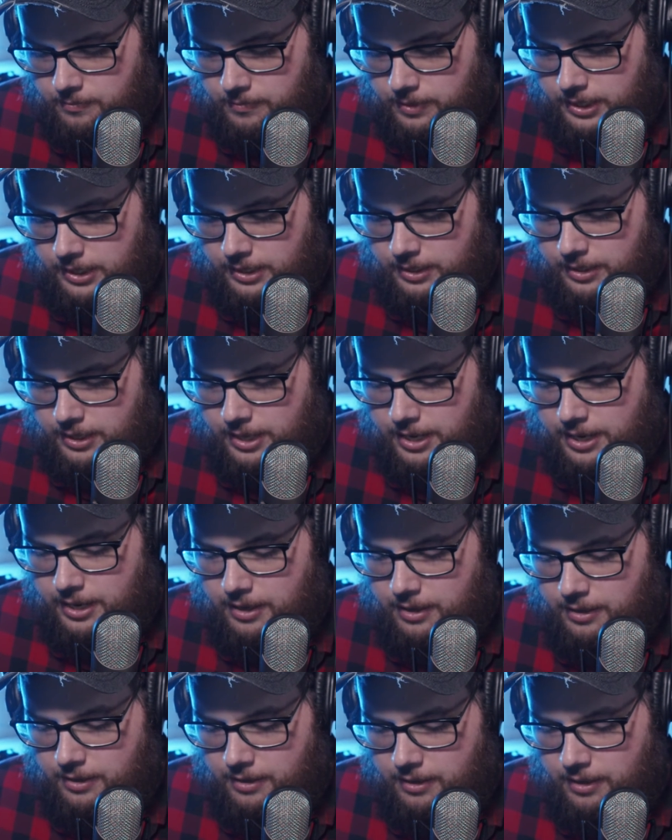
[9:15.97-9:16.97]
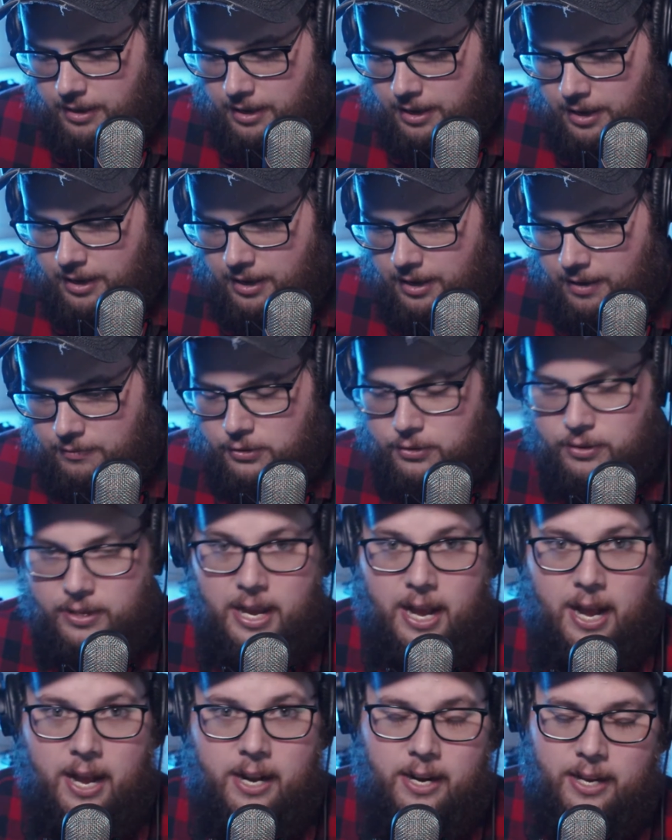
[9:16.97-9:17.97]
and then after
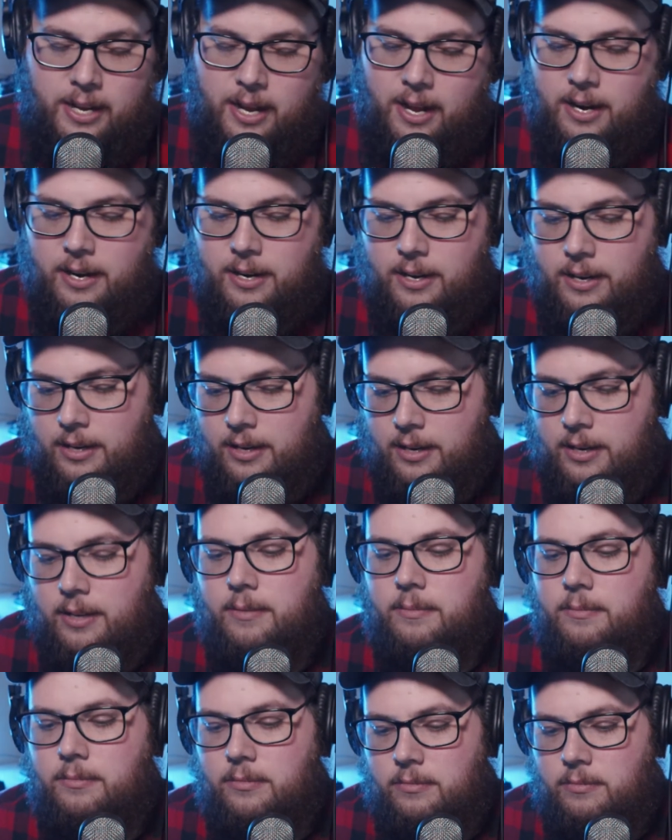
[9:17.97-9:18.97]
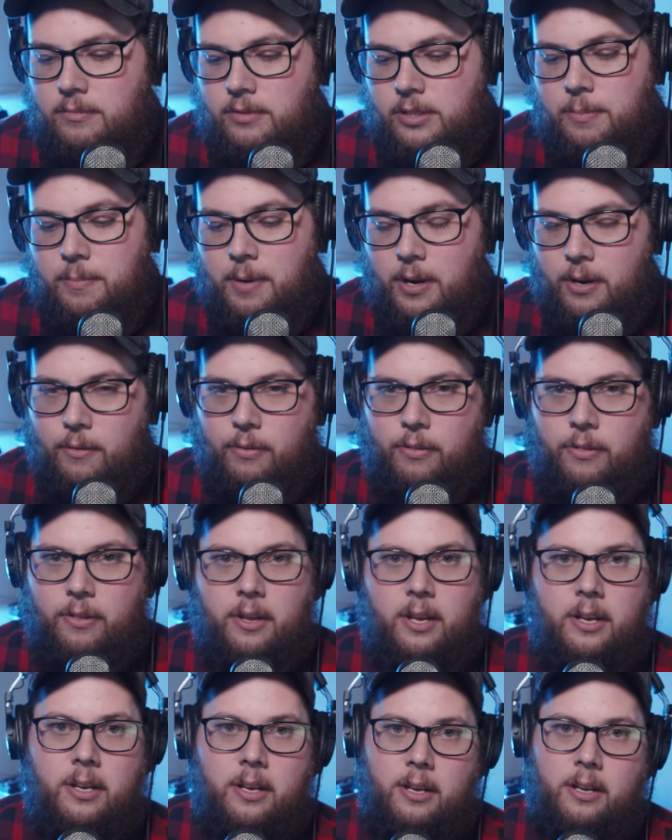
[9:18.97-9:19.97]
that, I kind of um, did my own
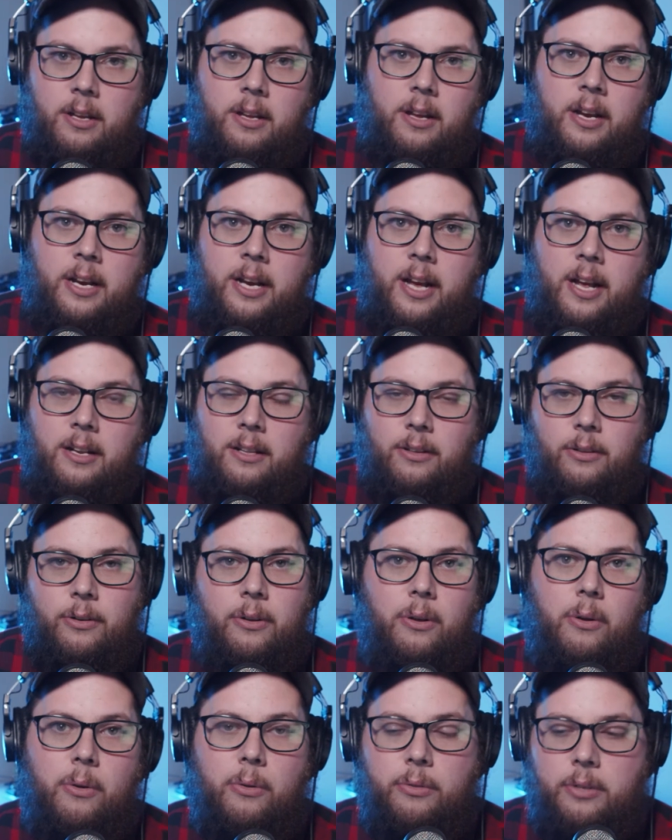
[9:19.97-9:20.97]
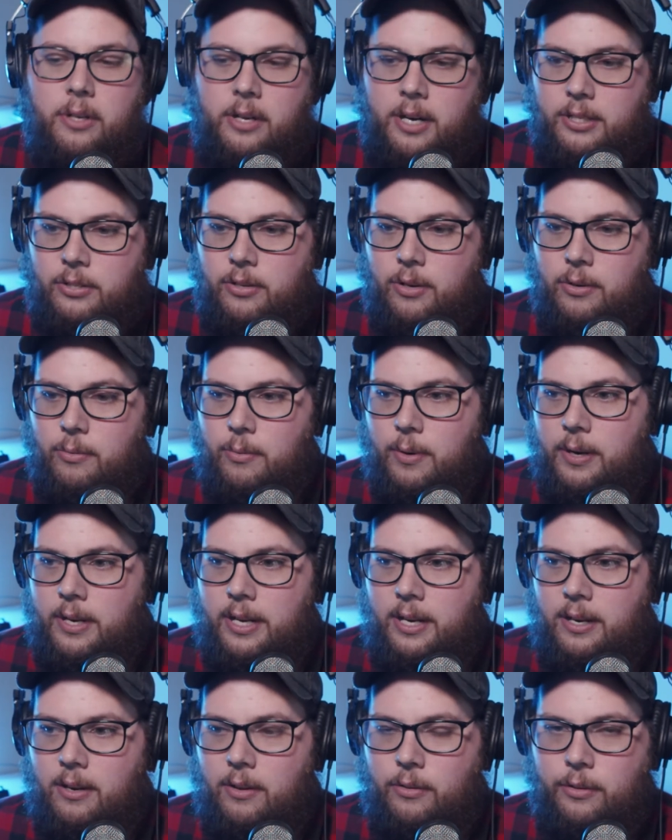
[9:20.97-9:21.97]
thing. I got a little older. I started
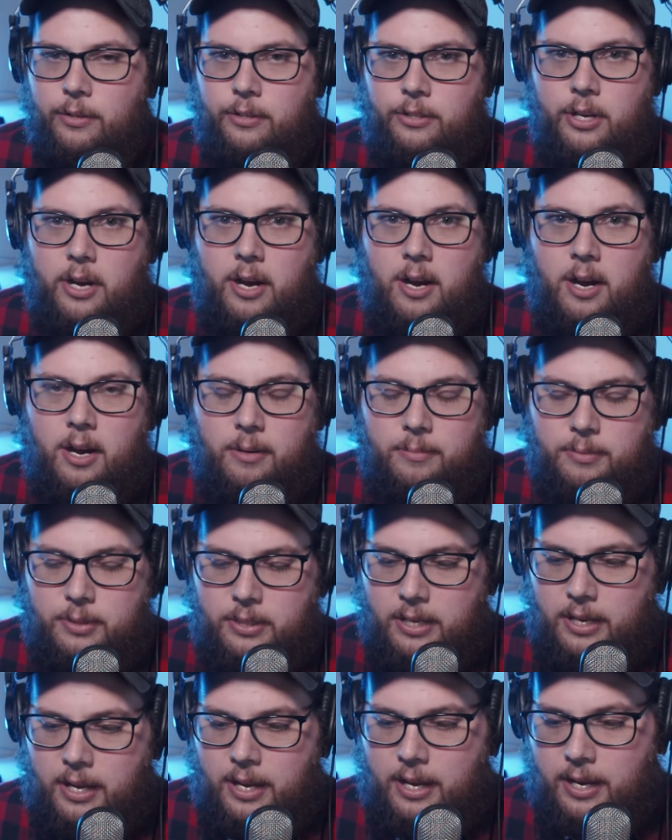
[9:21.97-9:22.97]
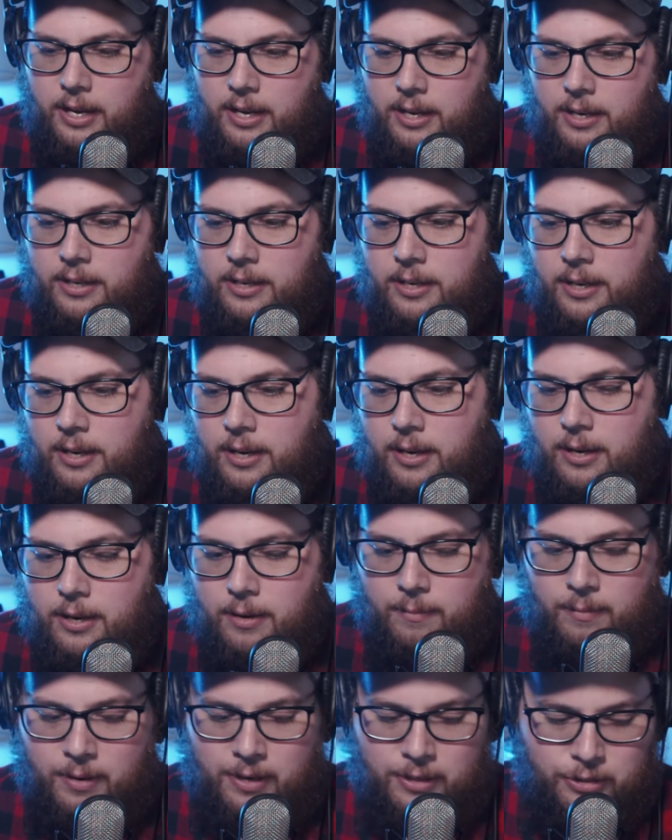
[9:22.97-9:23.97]
working other jobs, and
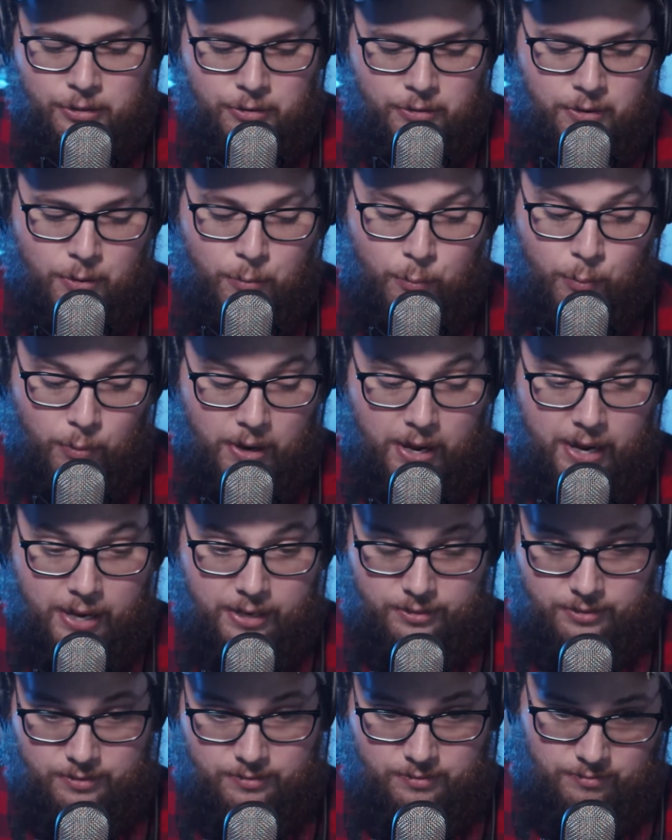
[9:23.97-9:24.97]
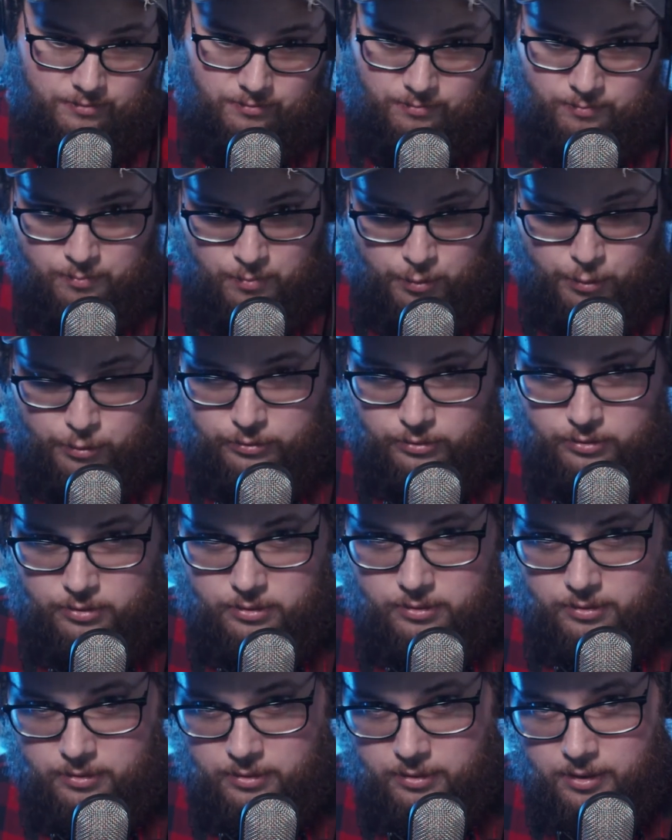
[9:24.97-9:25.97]
um, as you know, as
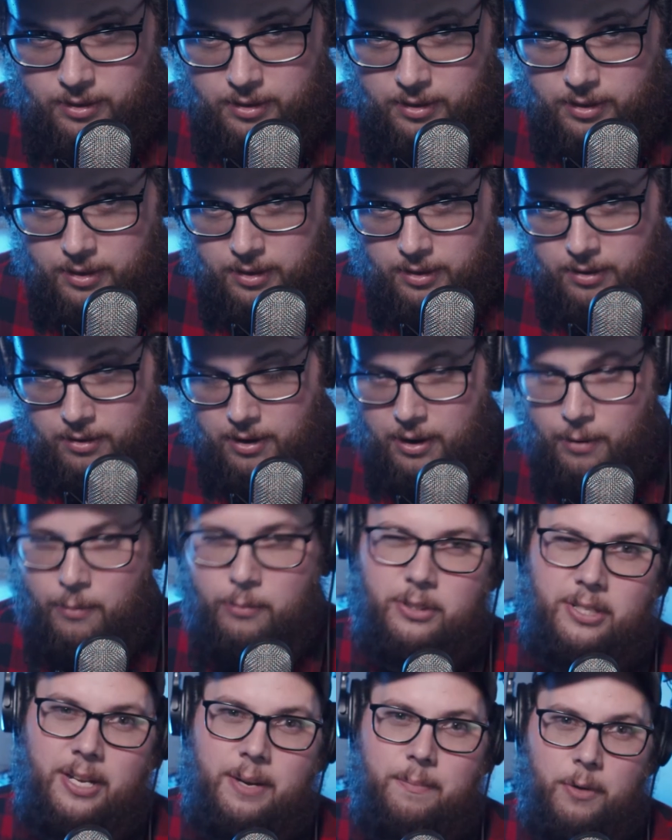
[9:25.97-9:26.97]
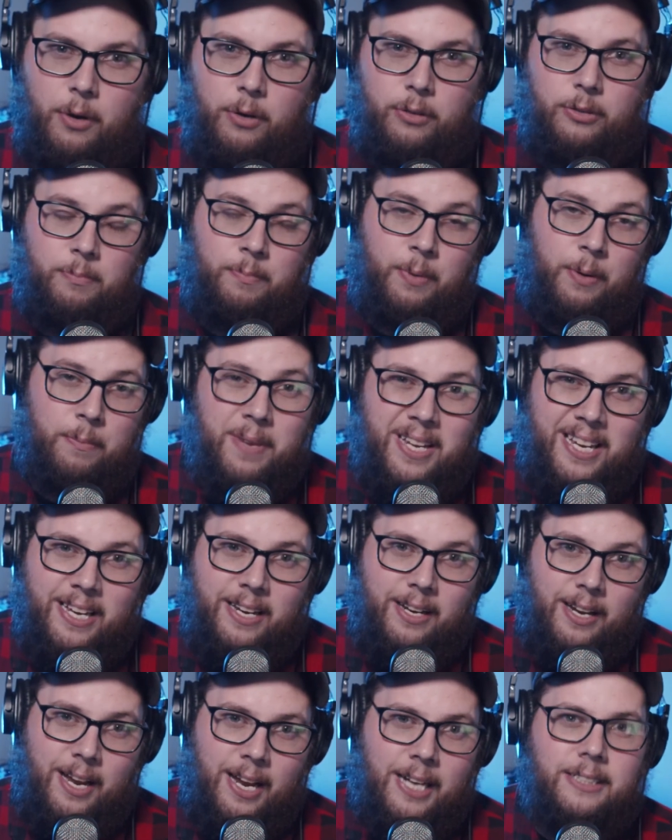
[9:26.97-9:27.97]
most, I won't say most, but
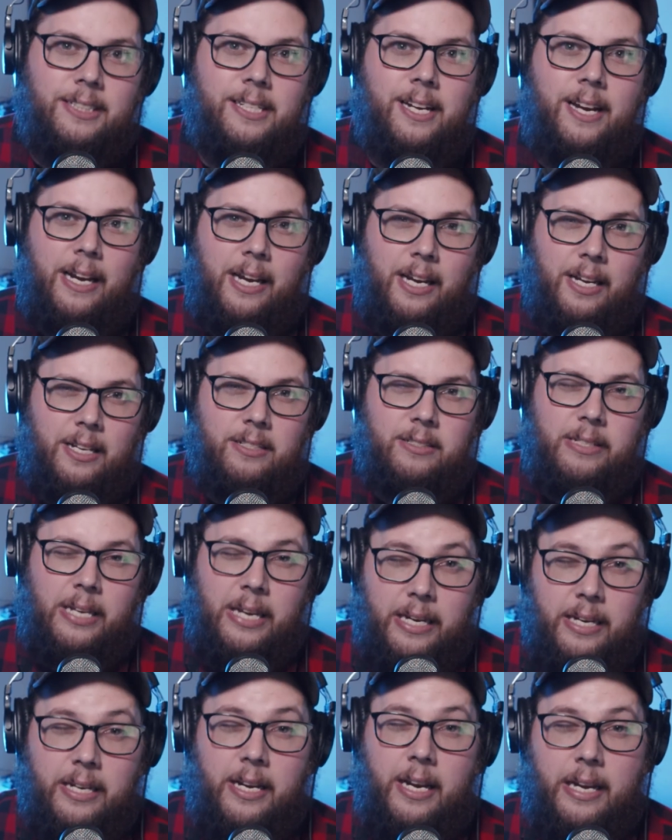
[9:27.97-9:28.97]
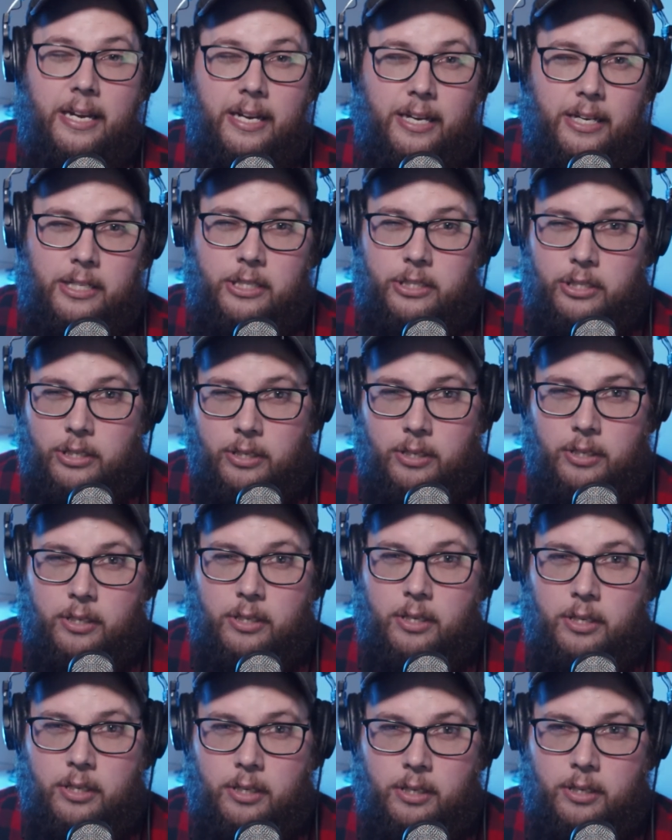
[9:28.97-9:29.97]
me as a teenage
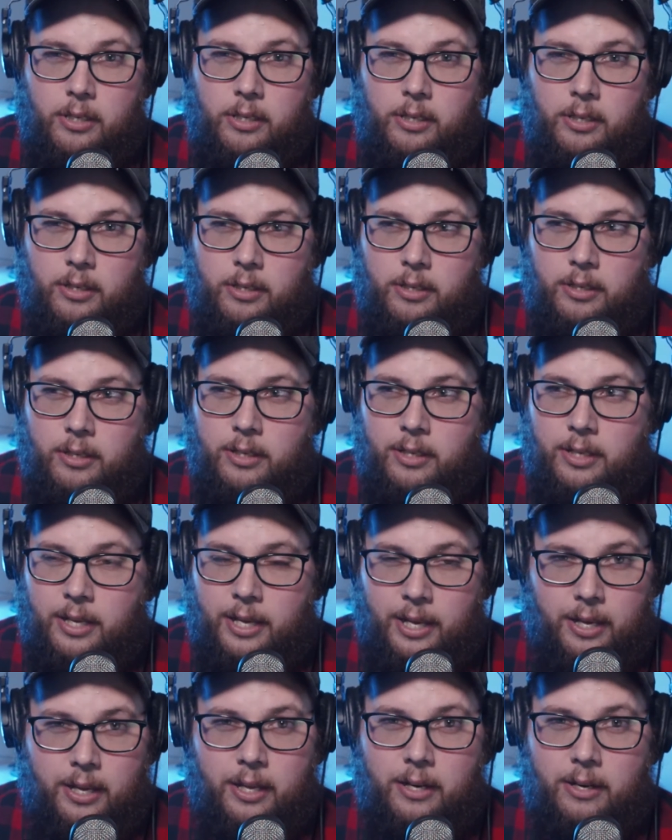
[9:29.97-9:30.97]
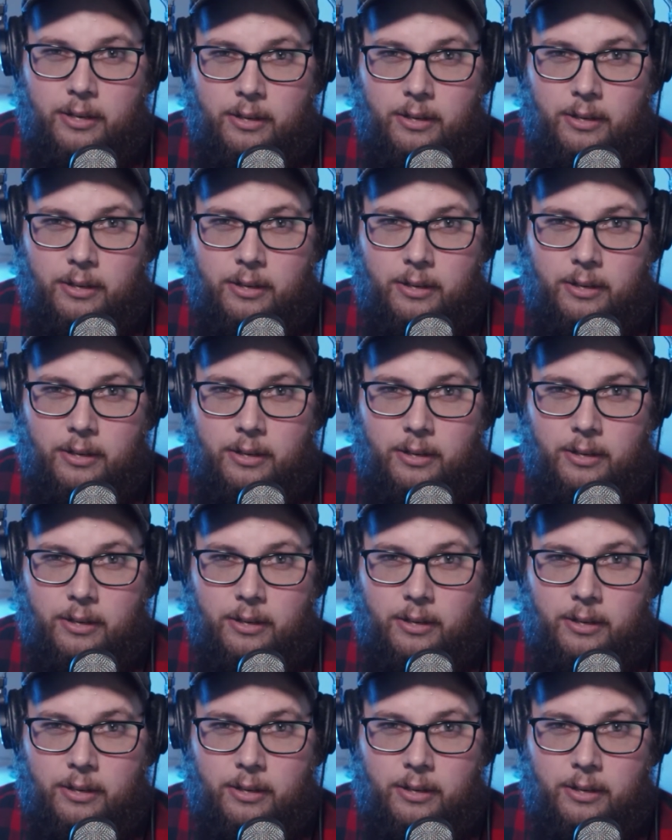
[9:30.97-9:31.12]
kid,